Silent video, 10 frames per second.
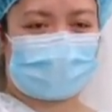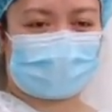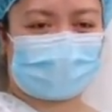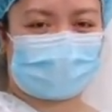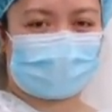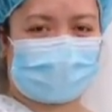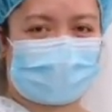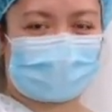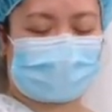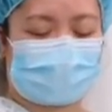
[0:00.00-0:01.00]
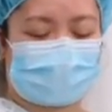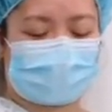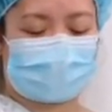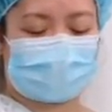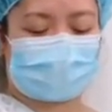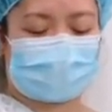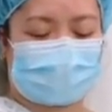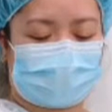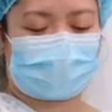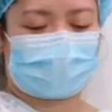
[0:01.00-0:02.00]
So we're just waiting for the
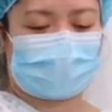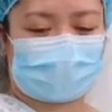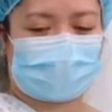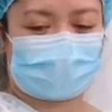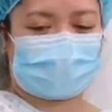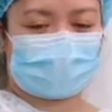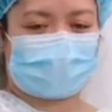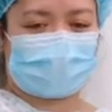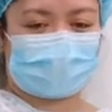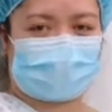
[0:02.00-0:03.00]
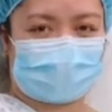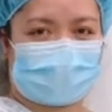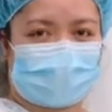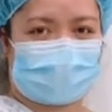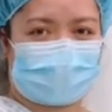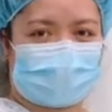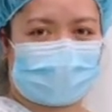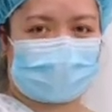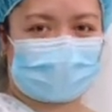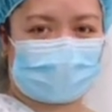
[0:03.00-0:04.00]
nurse to
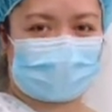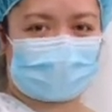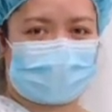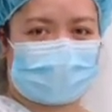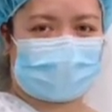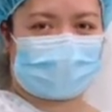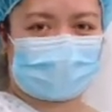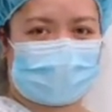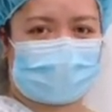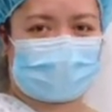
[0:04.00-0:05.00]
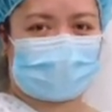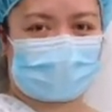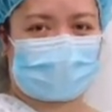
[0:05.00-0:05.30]
bring her to the bathroom.